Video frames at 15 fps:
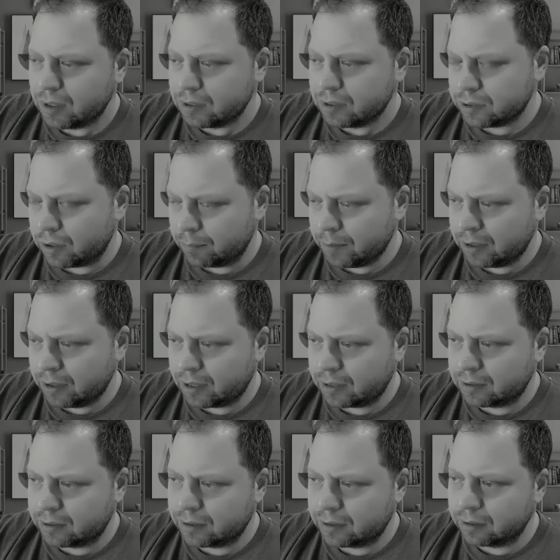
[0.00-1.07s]
So I'm going to
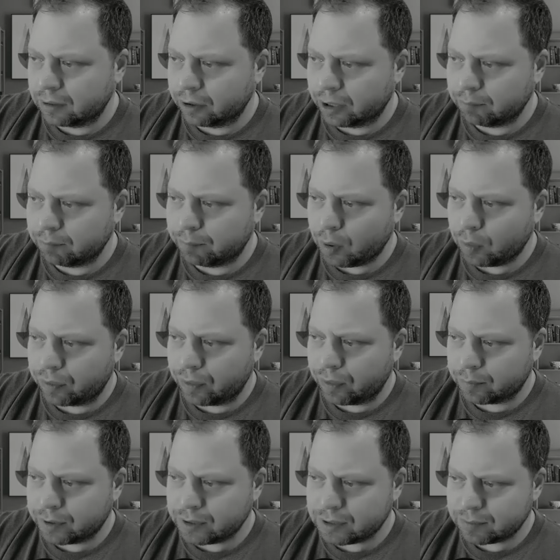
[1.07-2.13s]
look at both
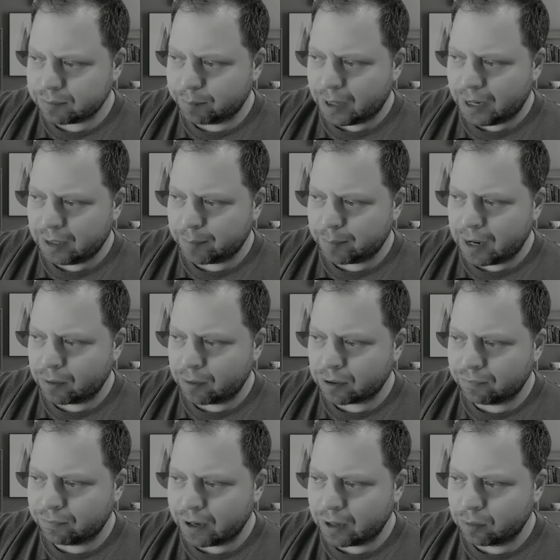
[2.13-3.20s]
numbers, buying
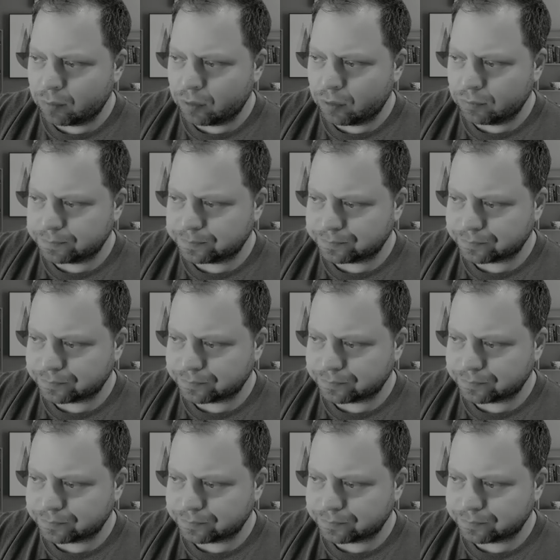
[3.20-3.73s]
power available